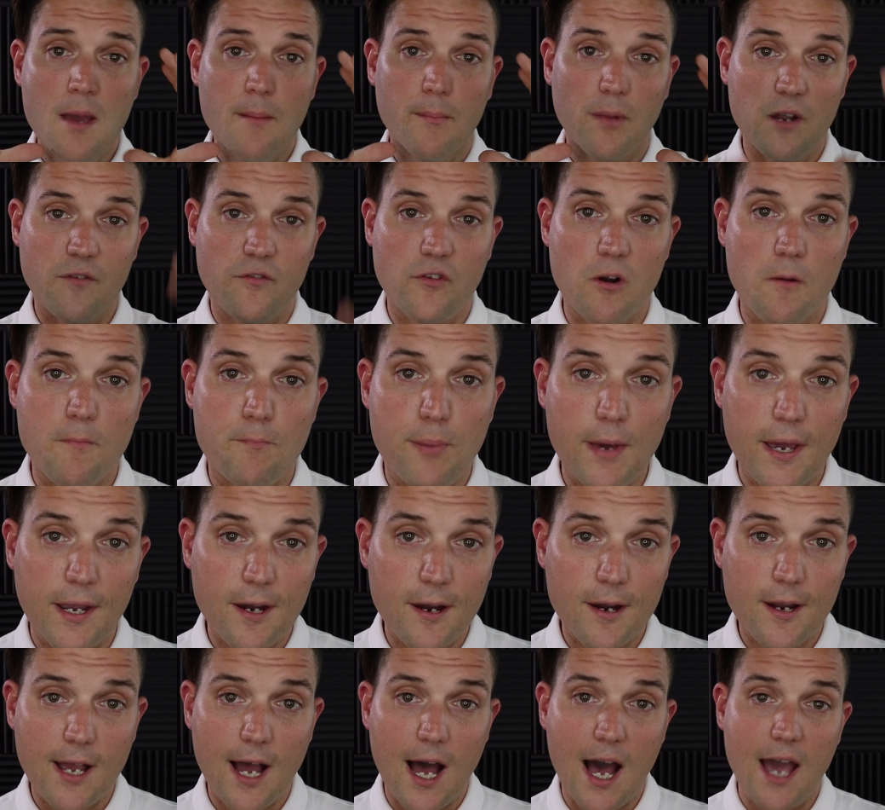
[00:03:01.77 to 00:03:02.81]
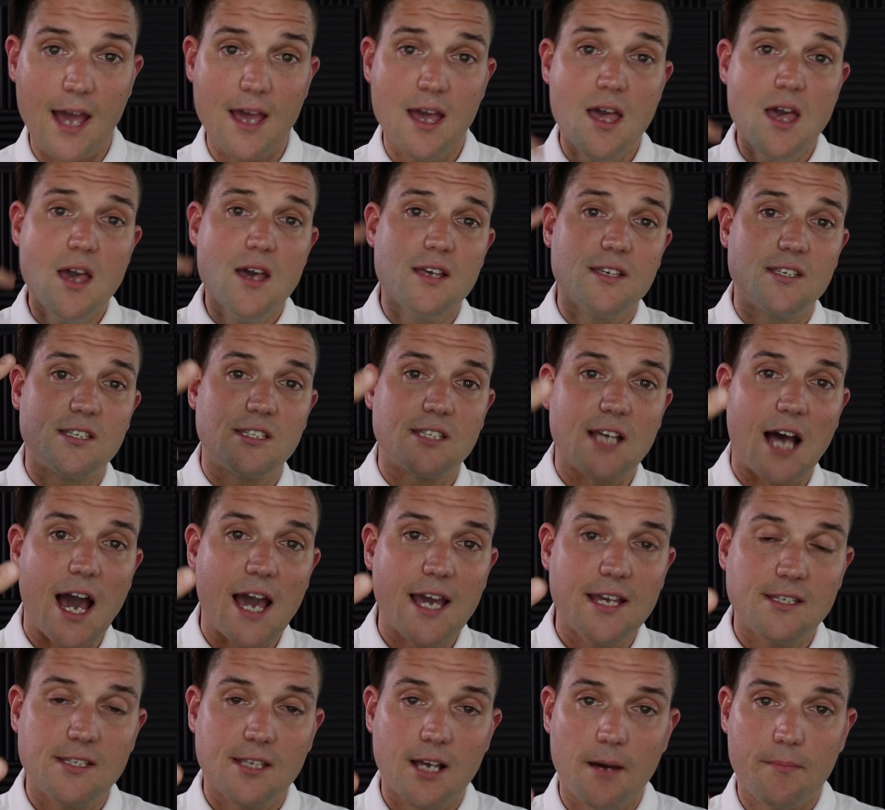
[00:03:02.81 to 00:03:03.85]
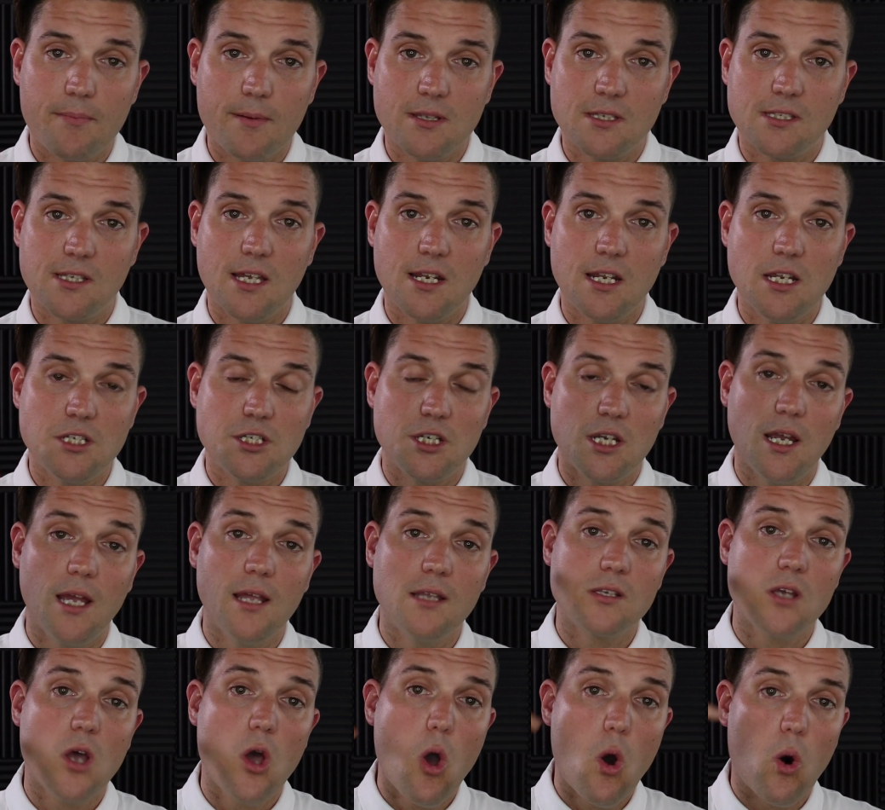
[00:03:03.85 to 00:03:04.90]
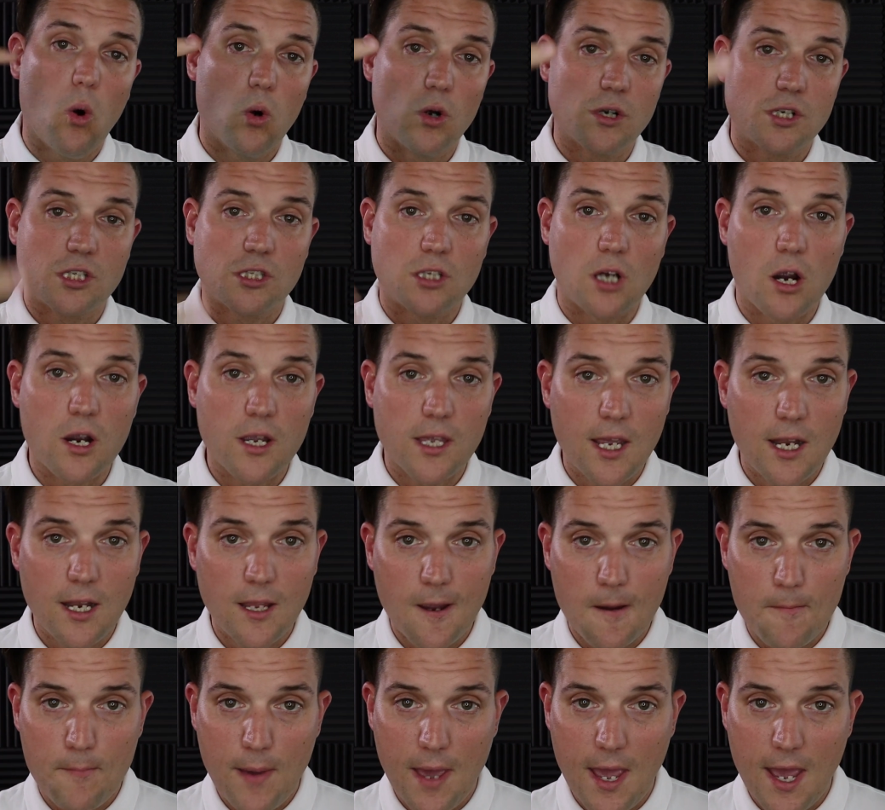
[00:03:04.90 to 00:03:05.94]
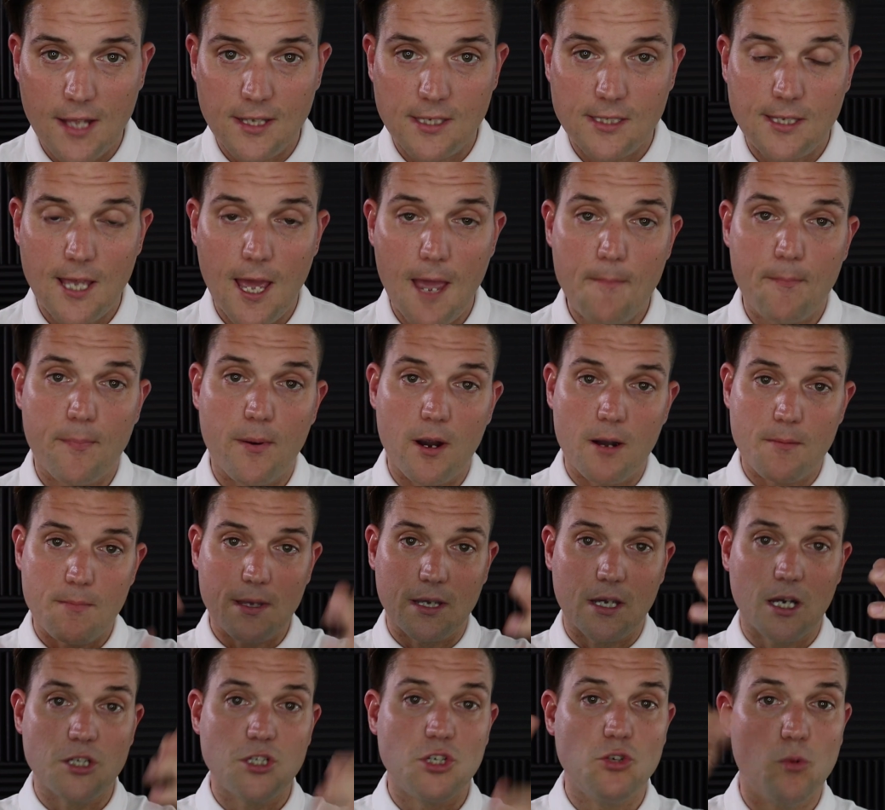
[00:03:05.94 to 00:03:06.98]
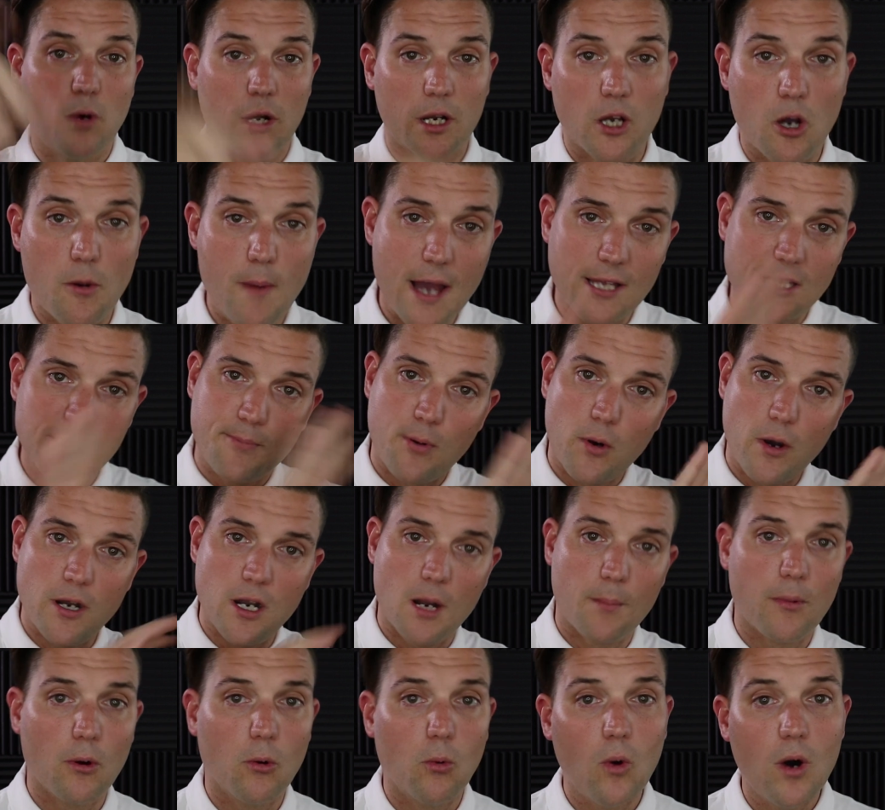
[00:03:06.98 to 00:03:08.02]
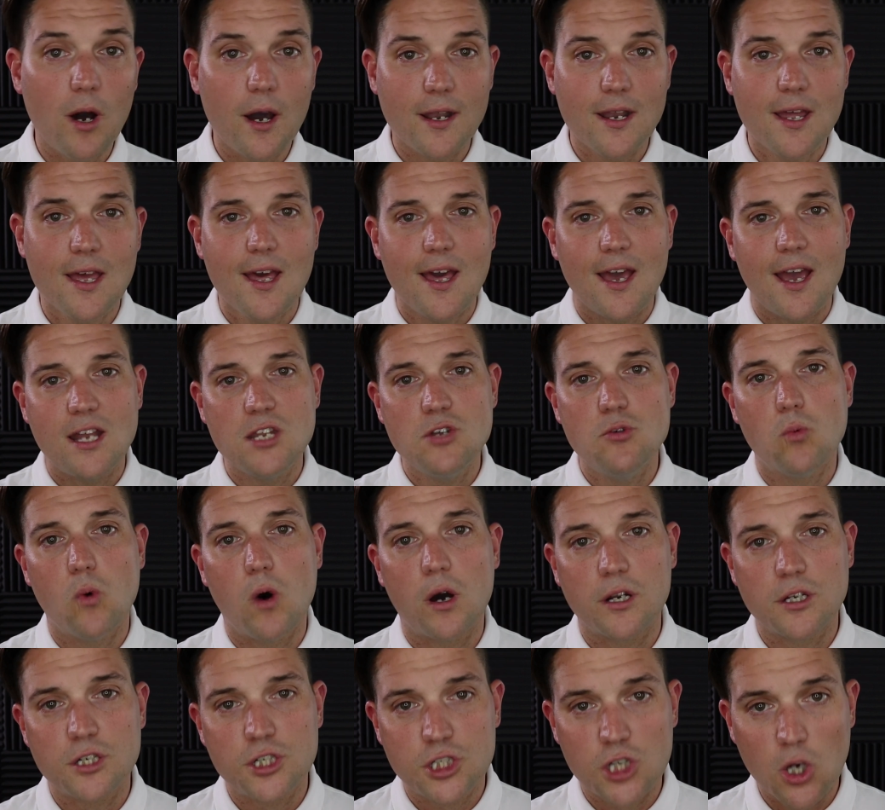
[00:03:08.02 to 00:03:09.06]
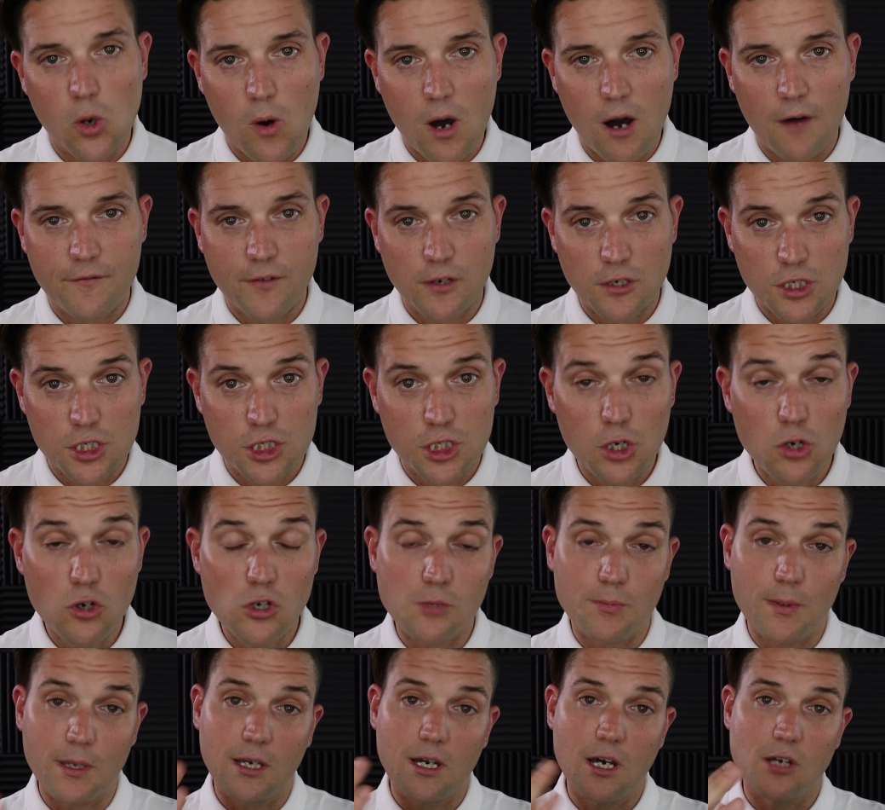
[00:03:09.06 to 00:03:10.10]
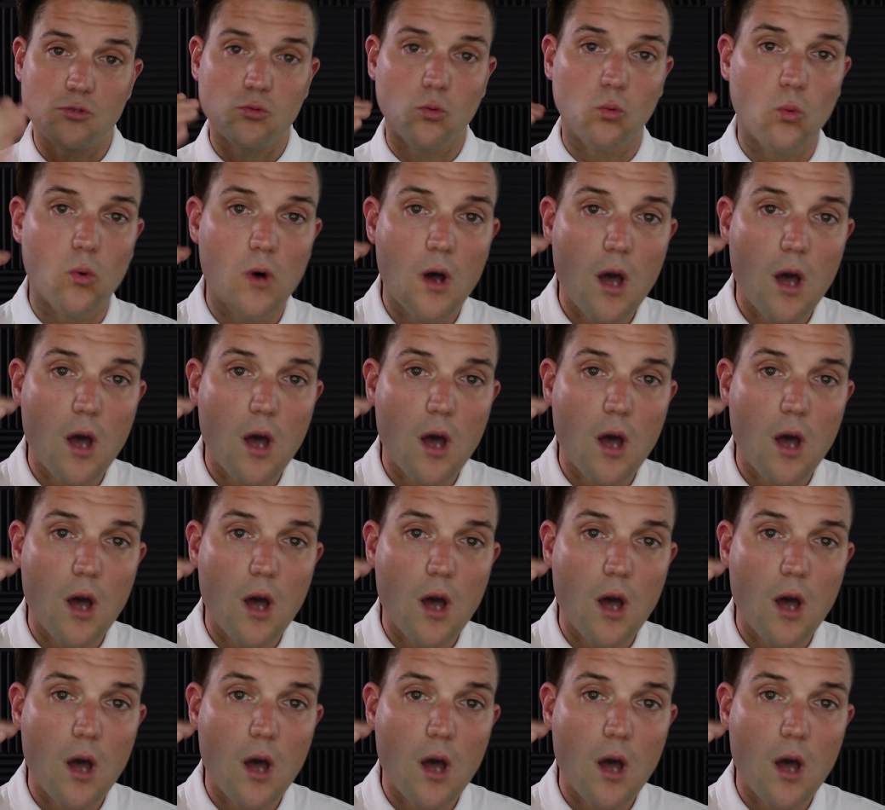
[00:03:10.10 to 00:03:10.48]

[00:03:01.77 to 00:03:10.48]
But if you're a bigger guy, size up in skinny jeans or start getting your pants tapered because you wanna go back to point number one and you wanna show off your shoes because